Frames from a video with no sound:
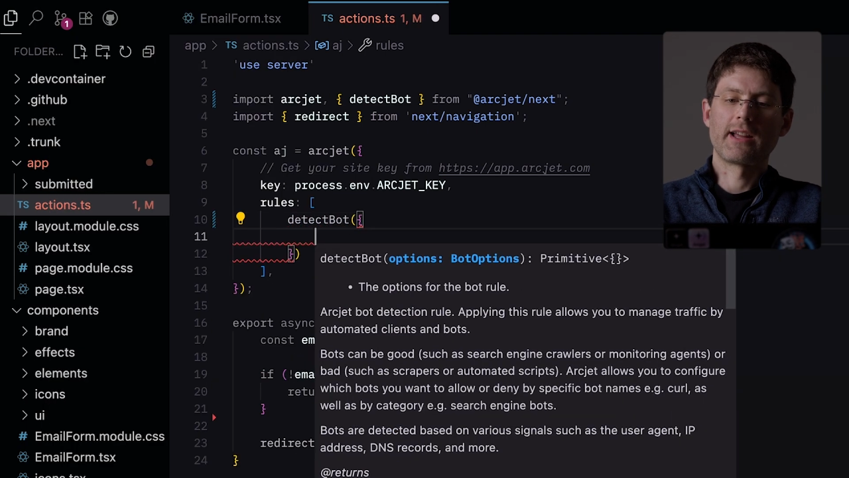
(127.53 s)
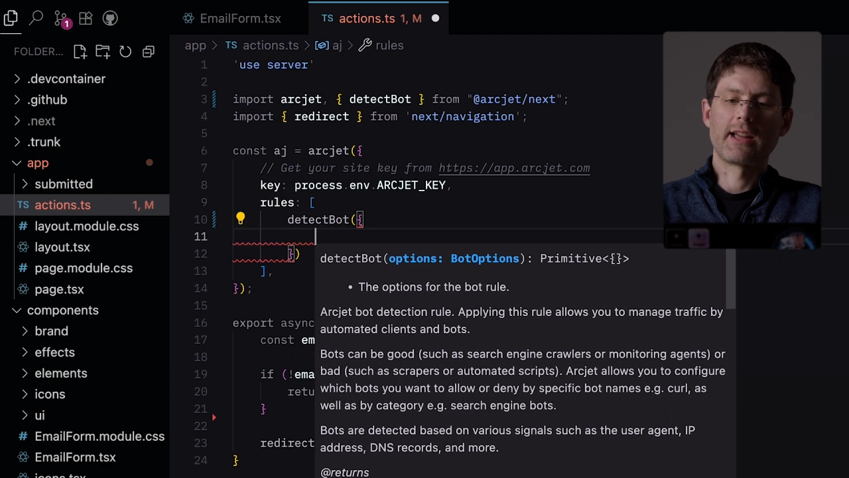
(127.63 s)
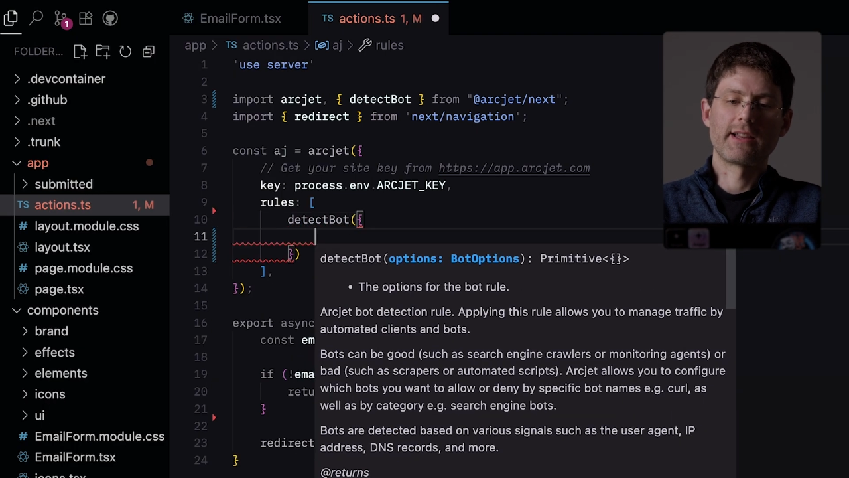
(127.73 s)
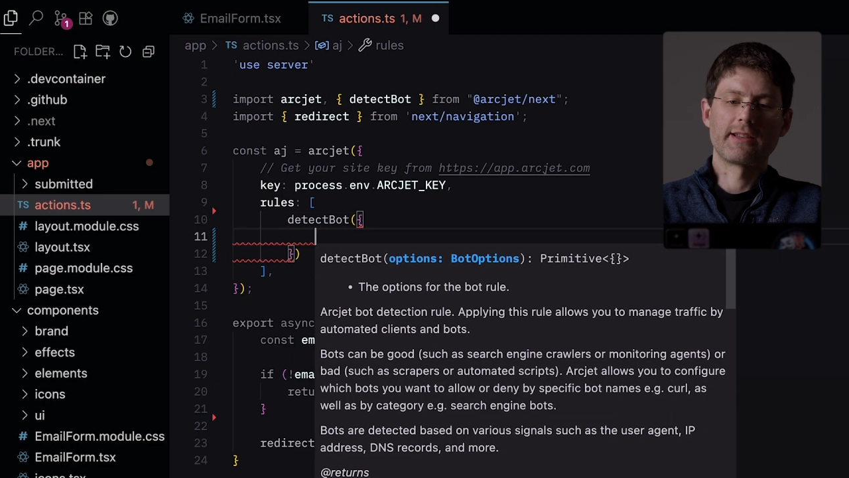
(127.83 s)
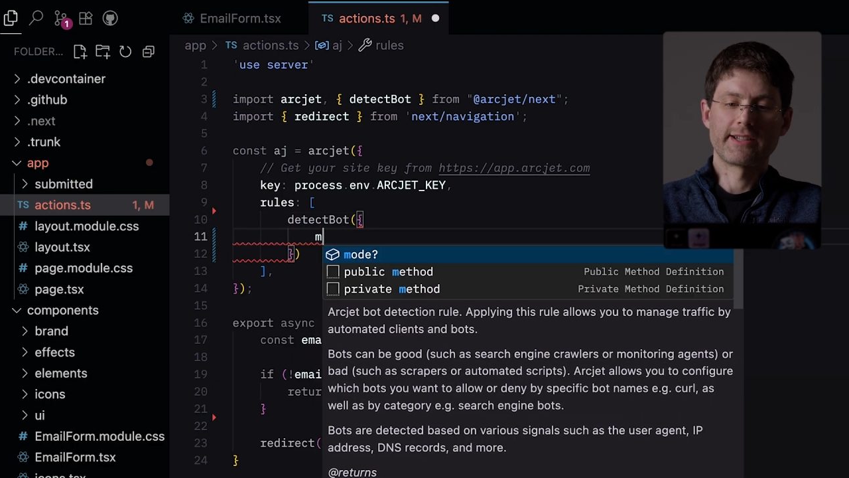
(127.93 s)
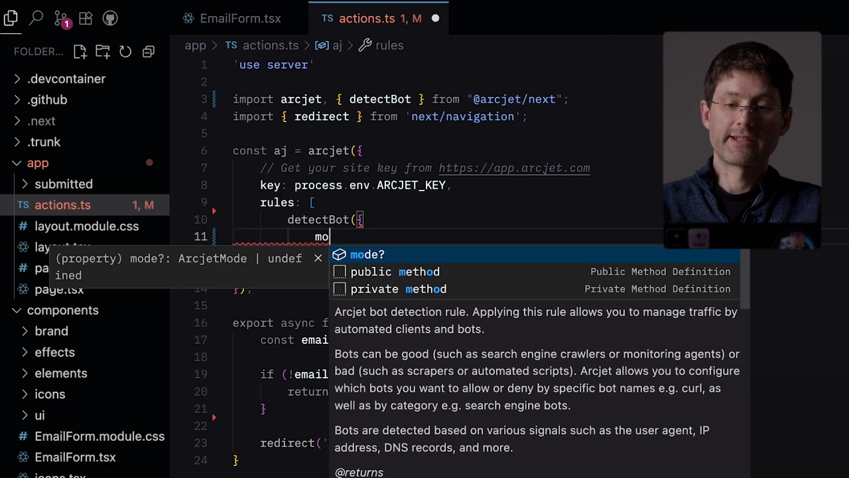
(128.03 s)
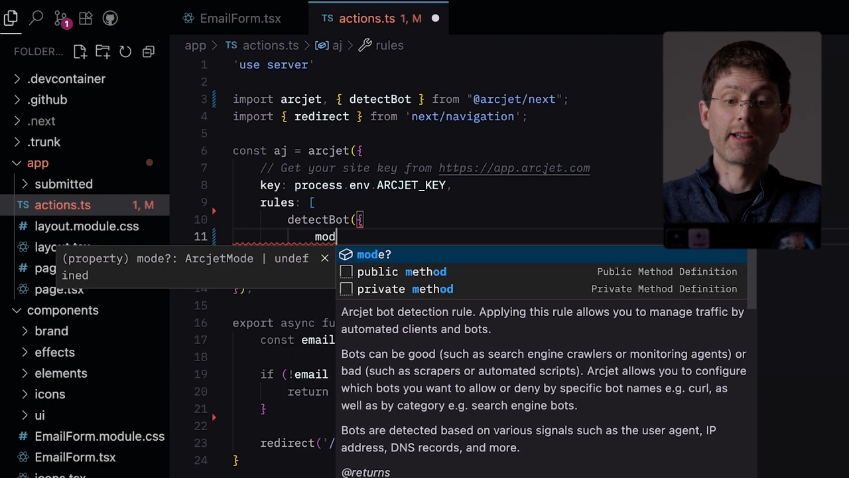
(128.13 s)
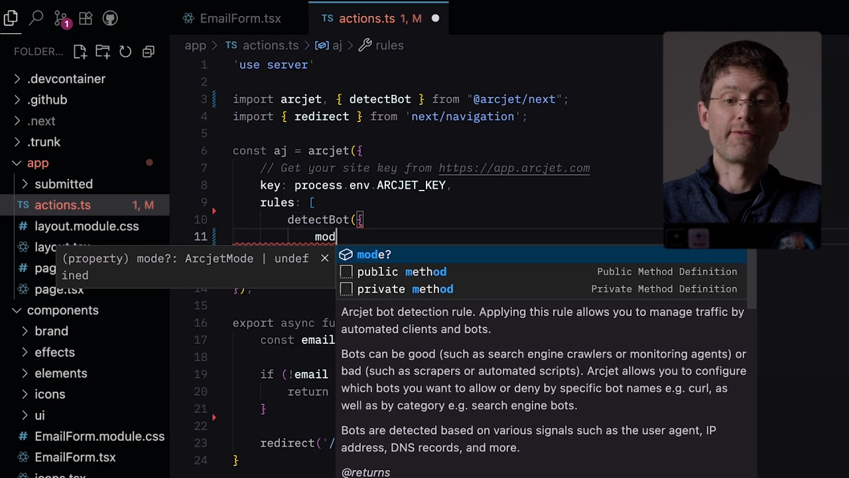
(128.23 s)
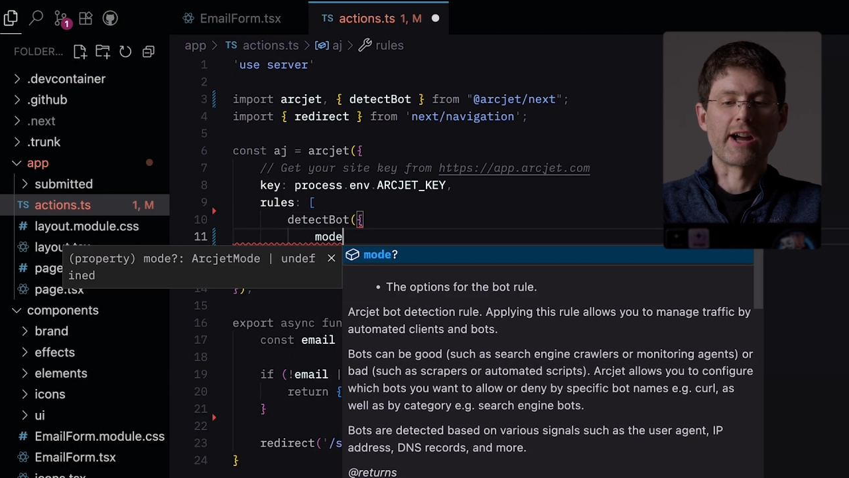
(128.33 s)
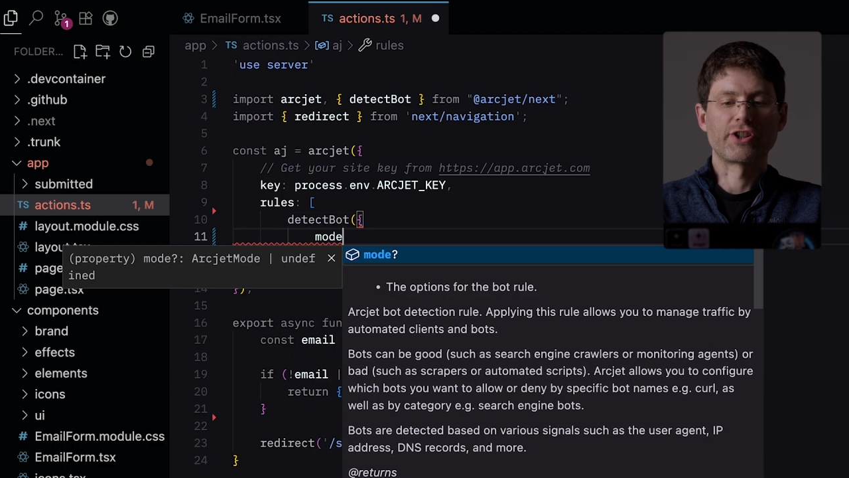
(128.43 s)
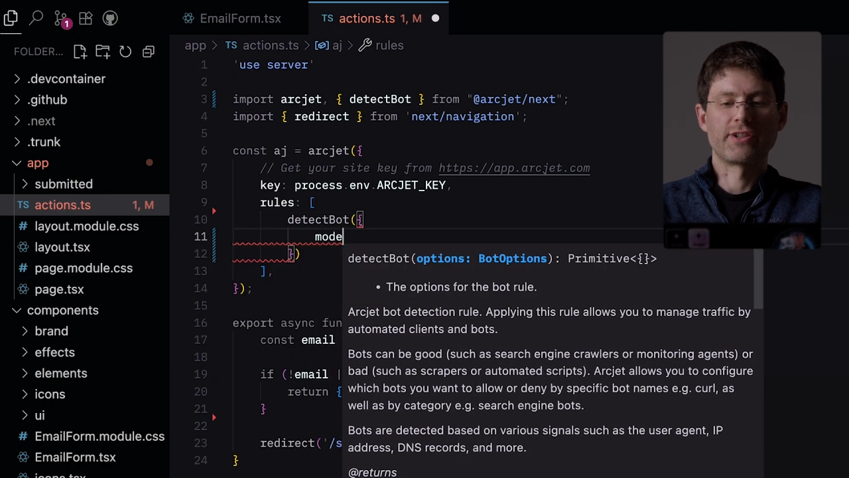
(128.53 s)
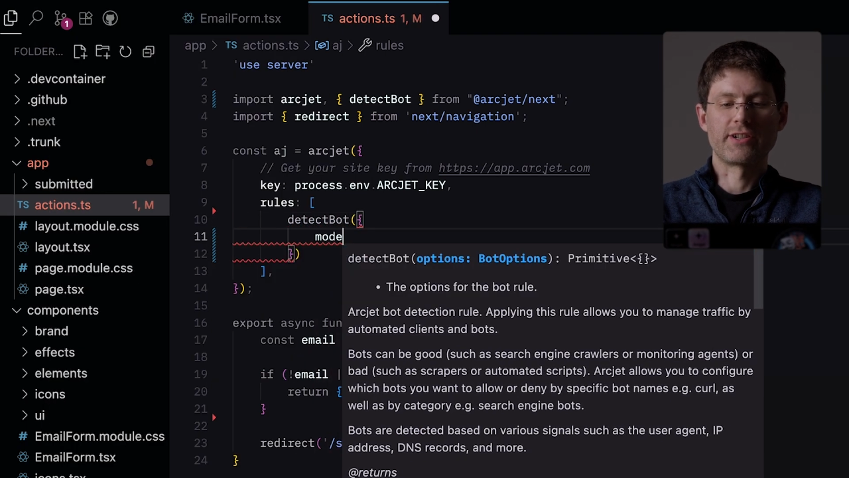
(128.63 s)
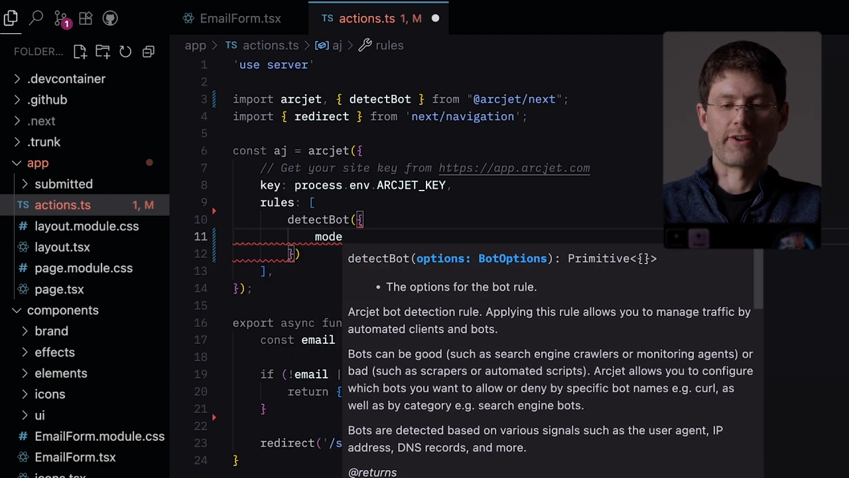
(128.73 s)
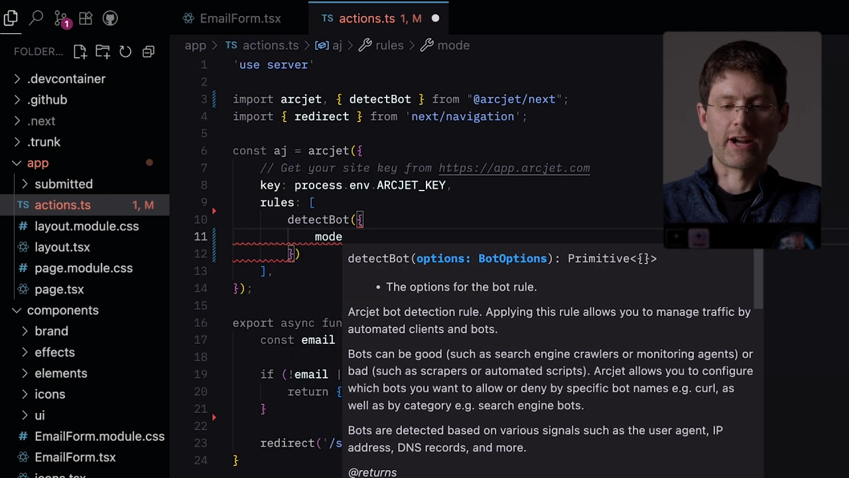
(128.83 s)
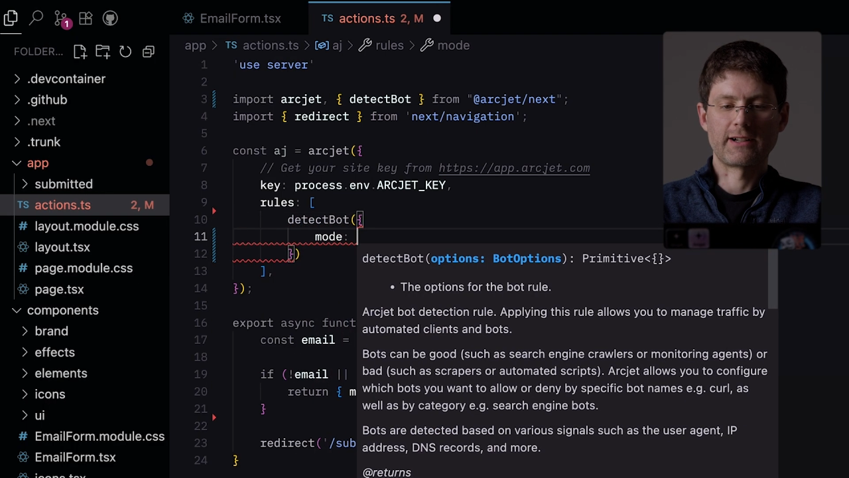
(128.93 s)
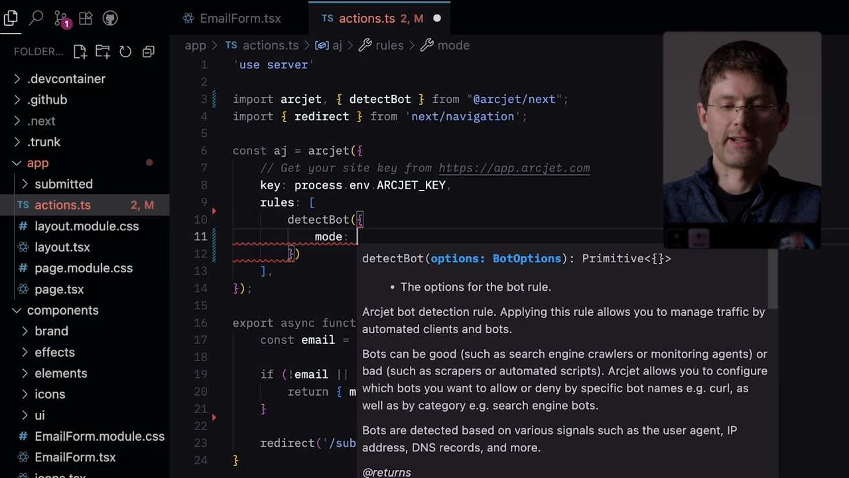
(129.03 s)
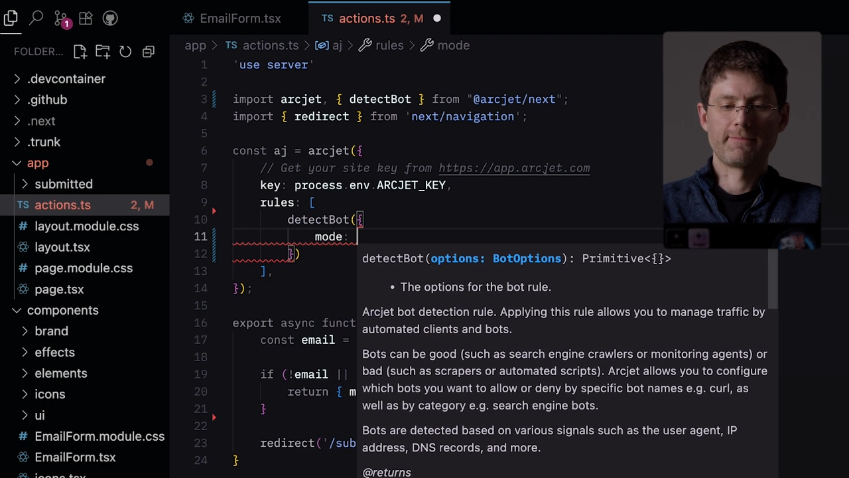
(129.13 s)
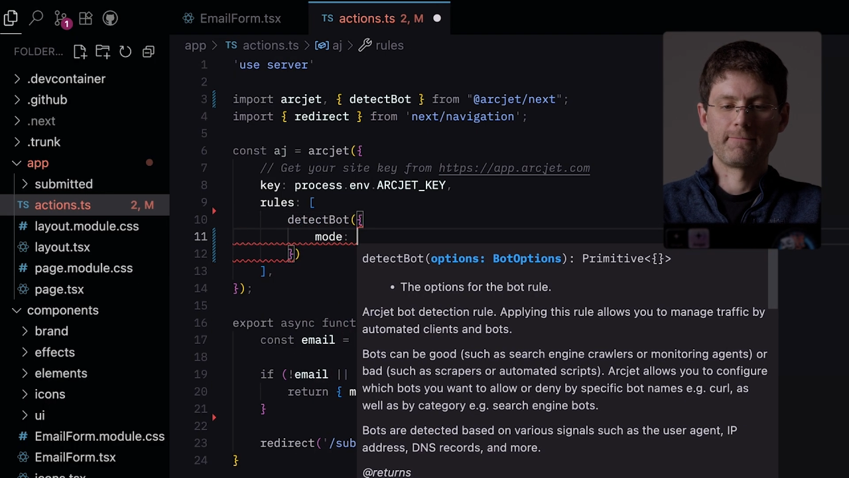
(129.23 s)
in this server action directly.